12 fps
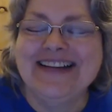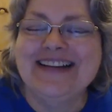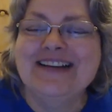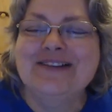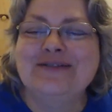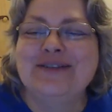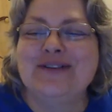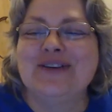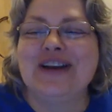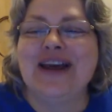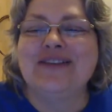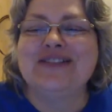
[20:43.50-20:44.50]
River
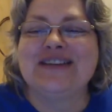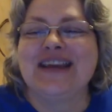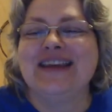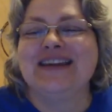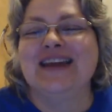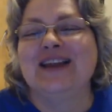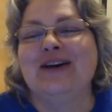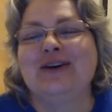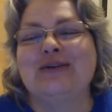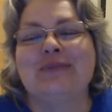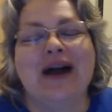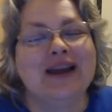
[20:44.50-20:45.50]
Life saying hello to
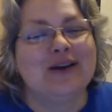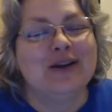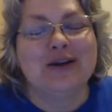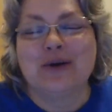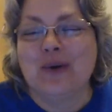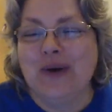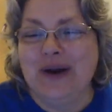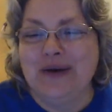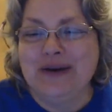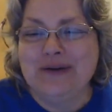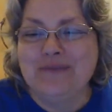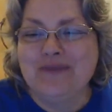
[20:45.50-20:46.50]
Michael
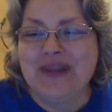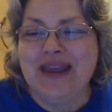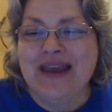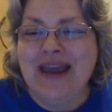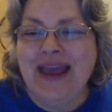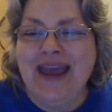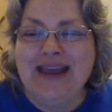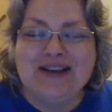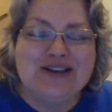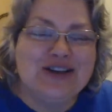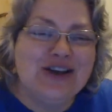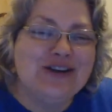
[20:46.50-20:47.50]
Aquarium.
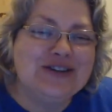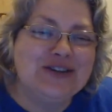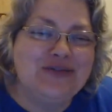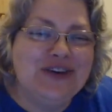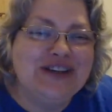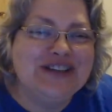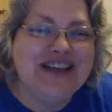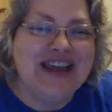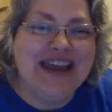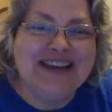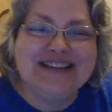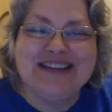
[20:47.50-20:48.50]
Angelo's Fish
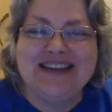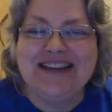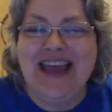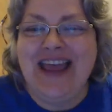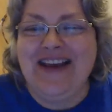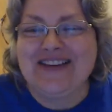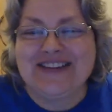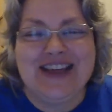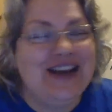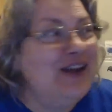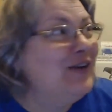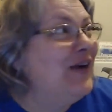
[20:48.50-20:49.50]
Tank's in the house.
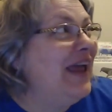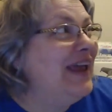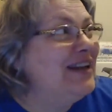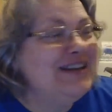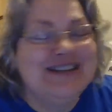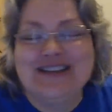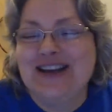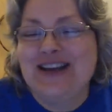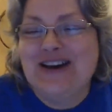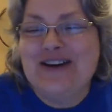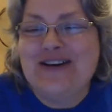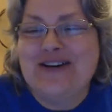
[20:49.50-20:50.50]
Hello,
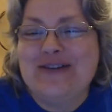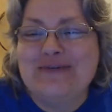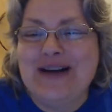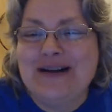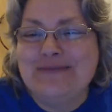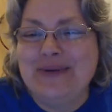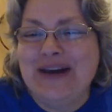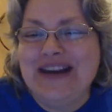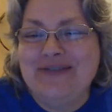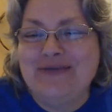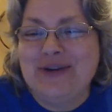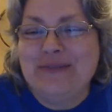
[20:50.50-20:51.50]
Angelo, my buddy
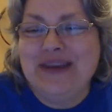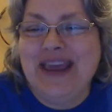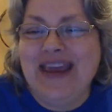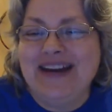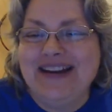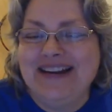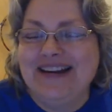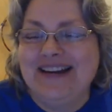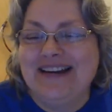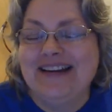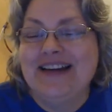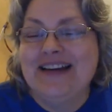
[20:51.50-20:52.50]
from Canada.
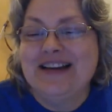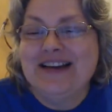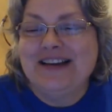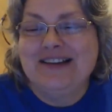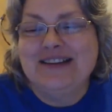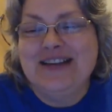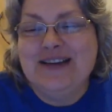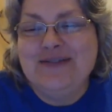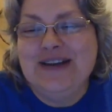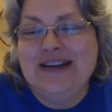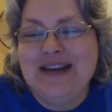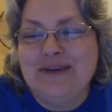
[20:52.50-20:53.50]
Good
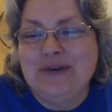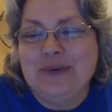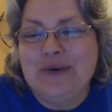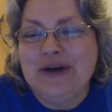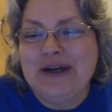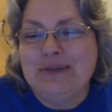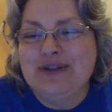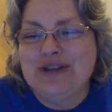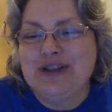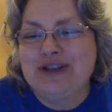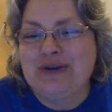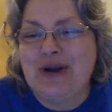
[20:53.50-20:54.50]
evening, everyone. I'm
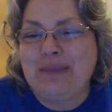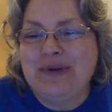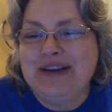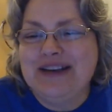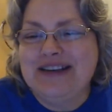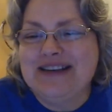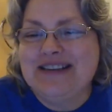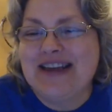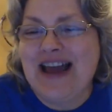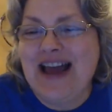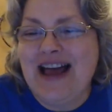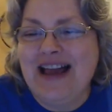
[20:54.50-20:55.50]
just dropping in to say
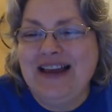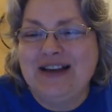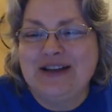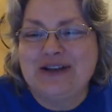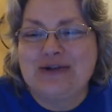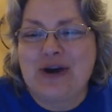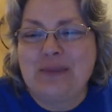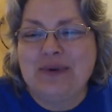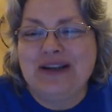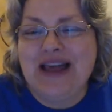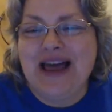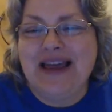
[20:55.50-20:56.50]
hi and to drop a
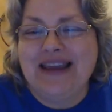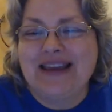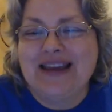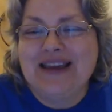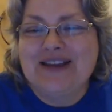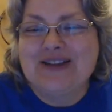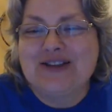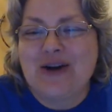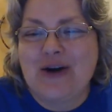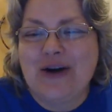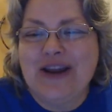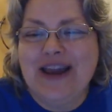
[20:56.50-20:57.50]
like.
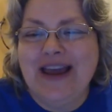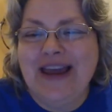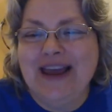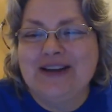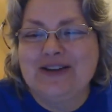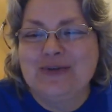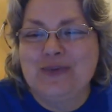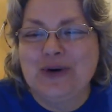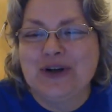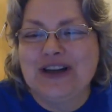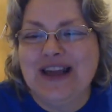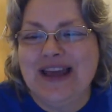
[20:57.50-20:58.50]
Sorry I had to work
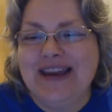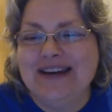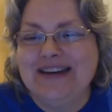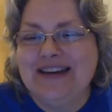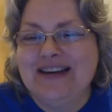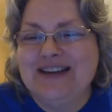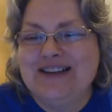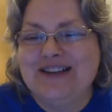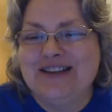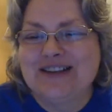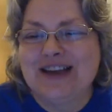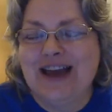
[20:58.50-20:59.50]
late.
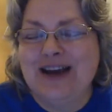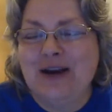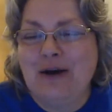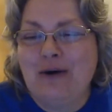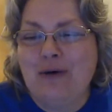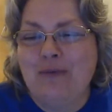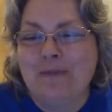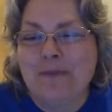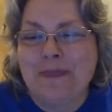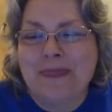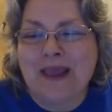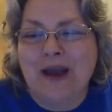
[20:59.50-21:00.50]
Just got home.
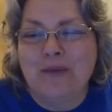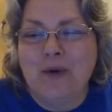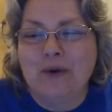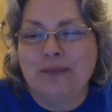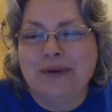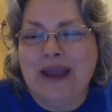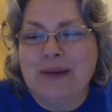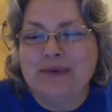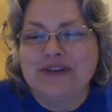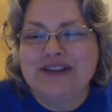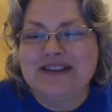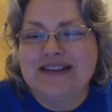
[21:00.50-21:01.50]
I won't be able to
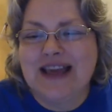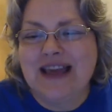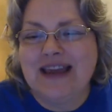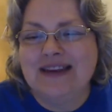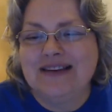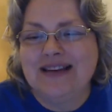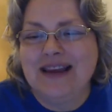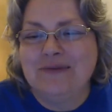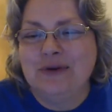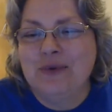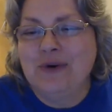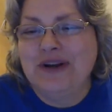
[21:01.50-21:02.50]
stay.
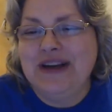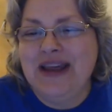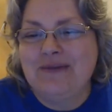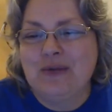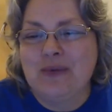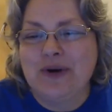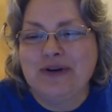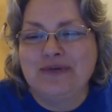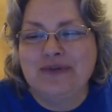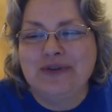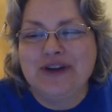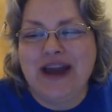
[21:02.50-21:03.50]
Everyone, have a wonderful
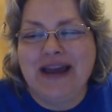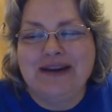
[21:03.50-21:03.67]
night.